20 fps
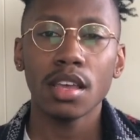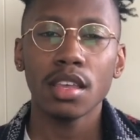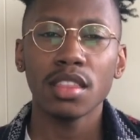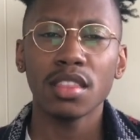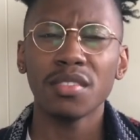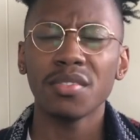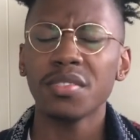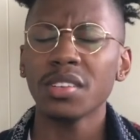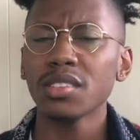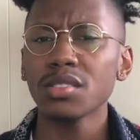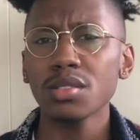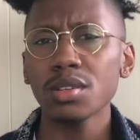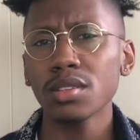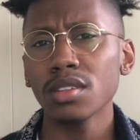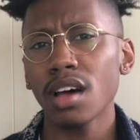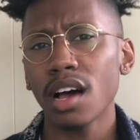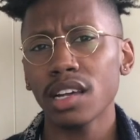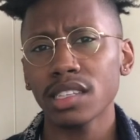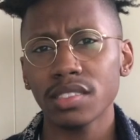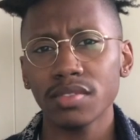The physical
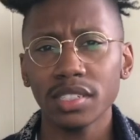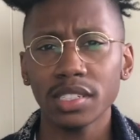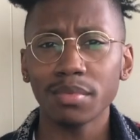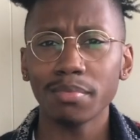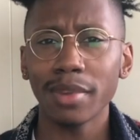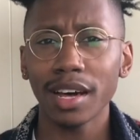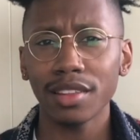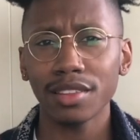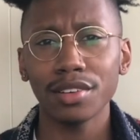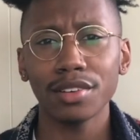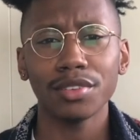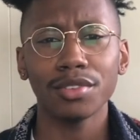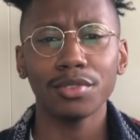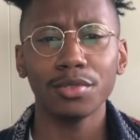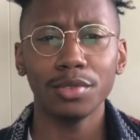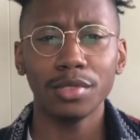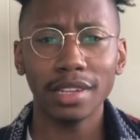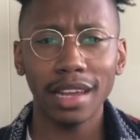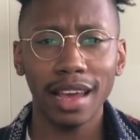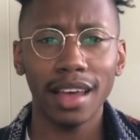loss of his mother
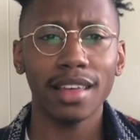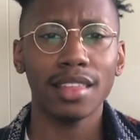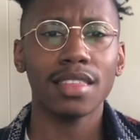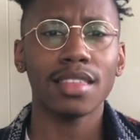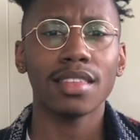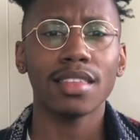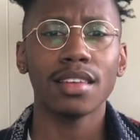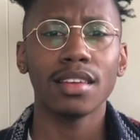through death,